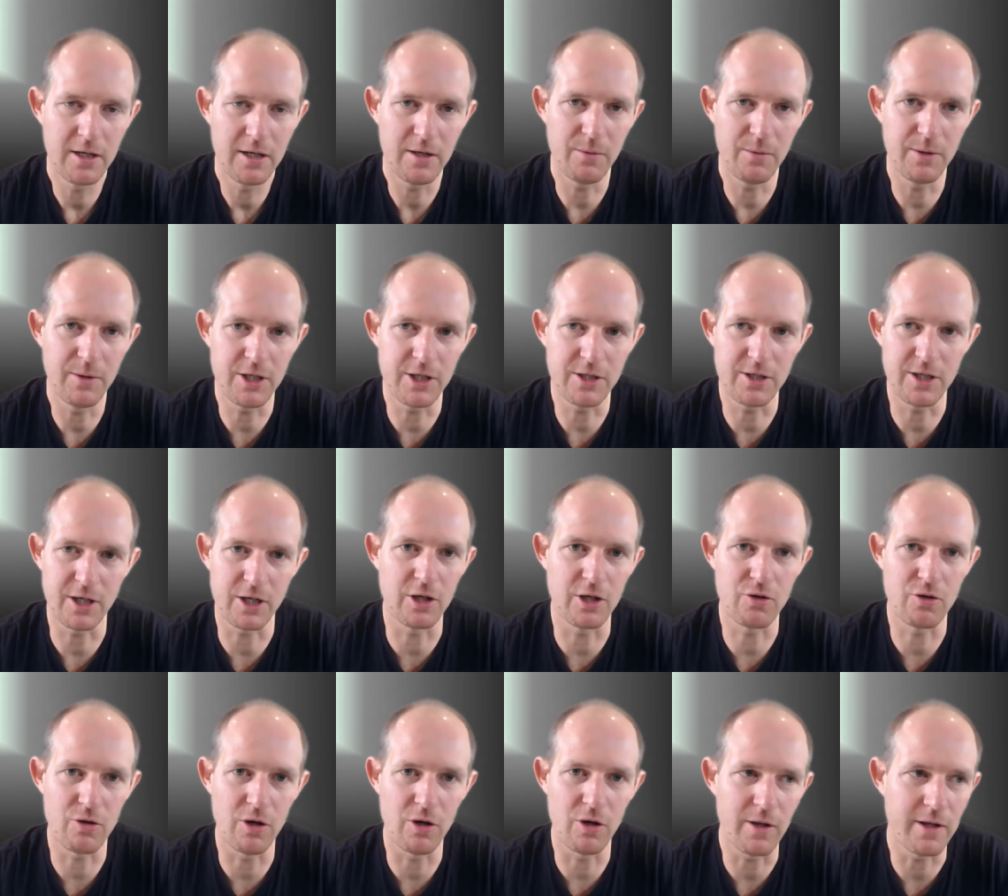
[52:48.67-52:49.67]
which is the
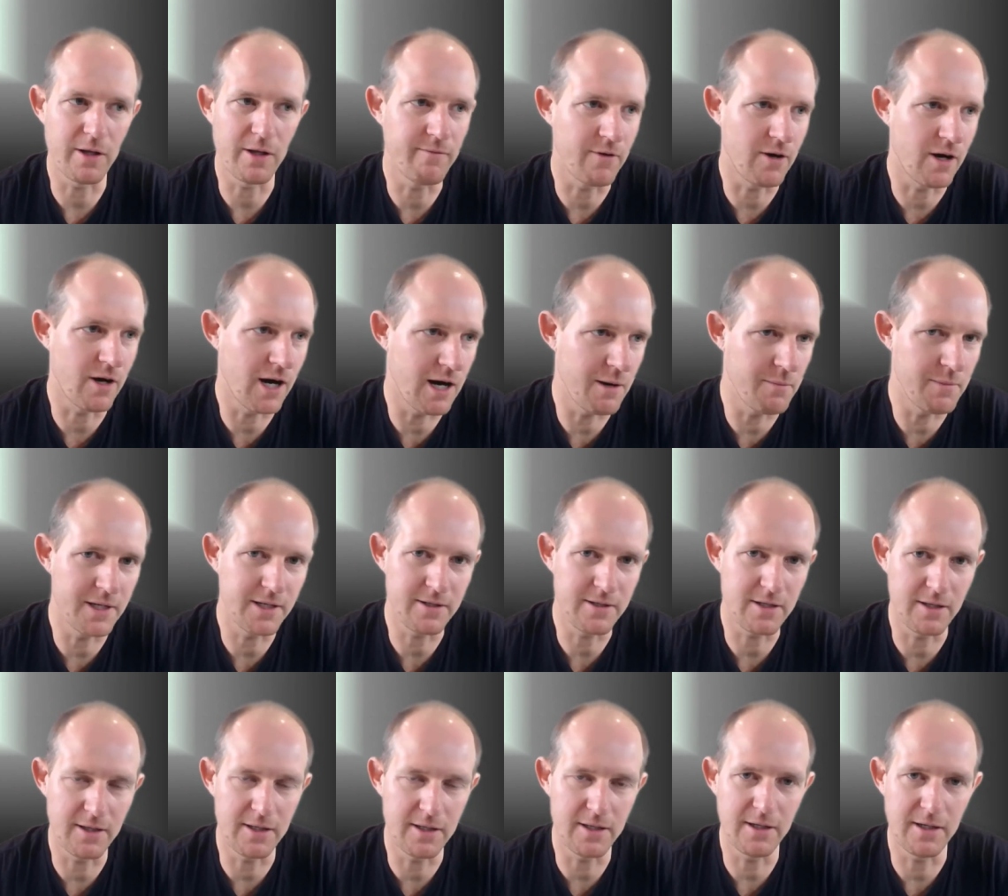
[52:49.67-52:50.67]
control environment
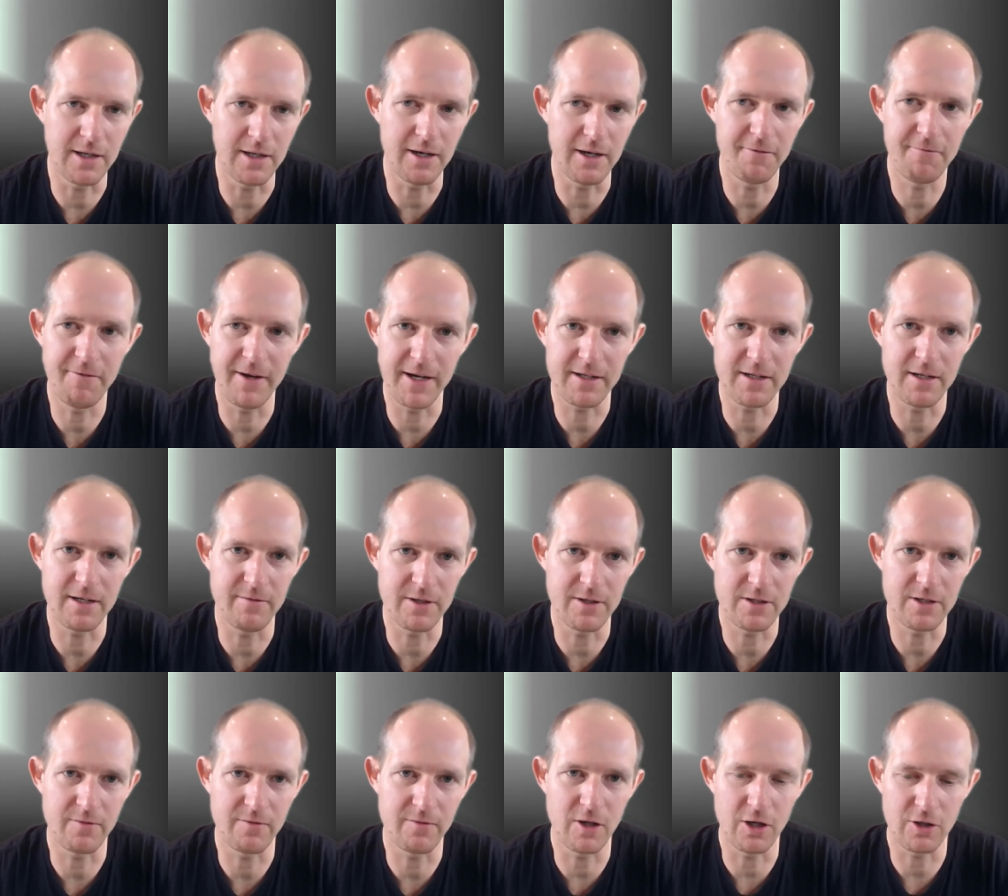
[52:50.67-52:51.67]
and the
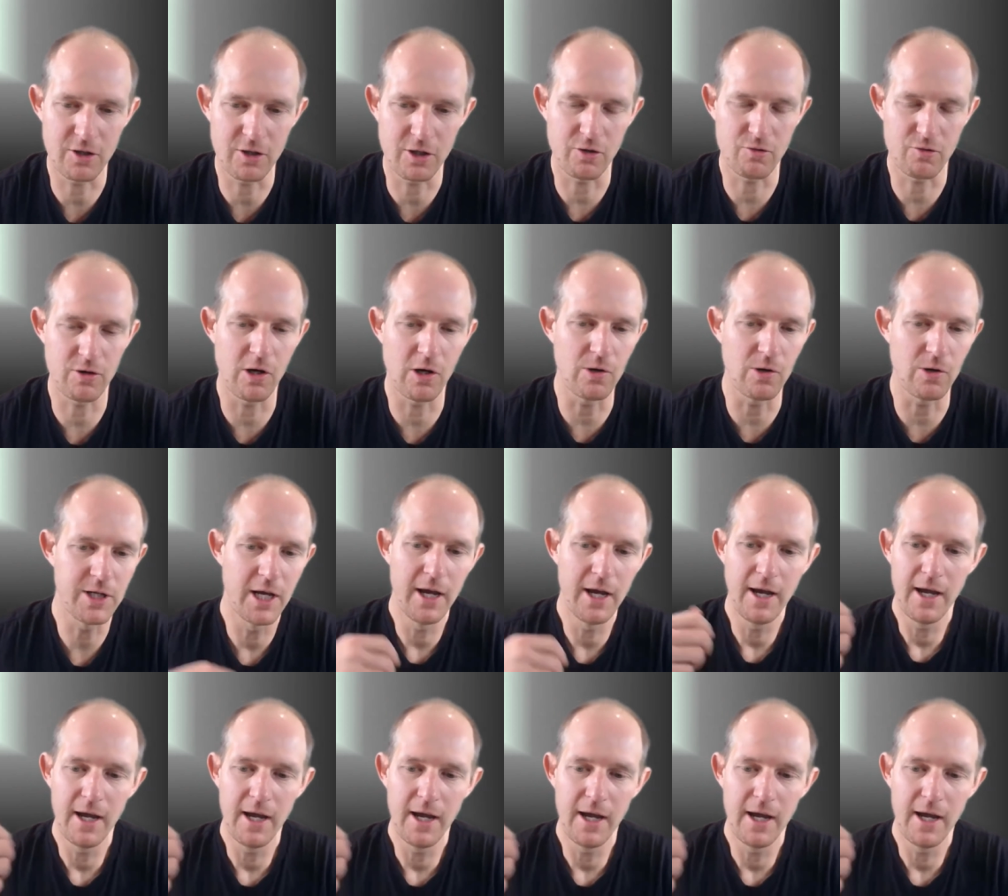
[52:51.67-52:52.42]
effectiveness of those controls.